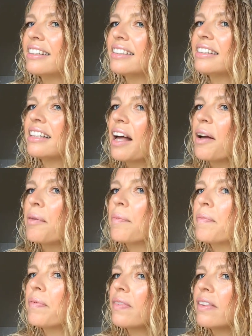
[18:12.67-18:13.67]
So,
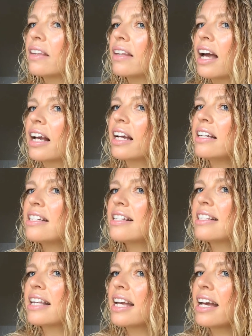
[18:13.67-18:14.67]
and can you
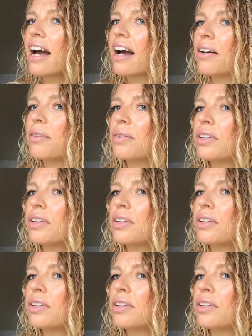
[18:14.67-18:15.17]
see how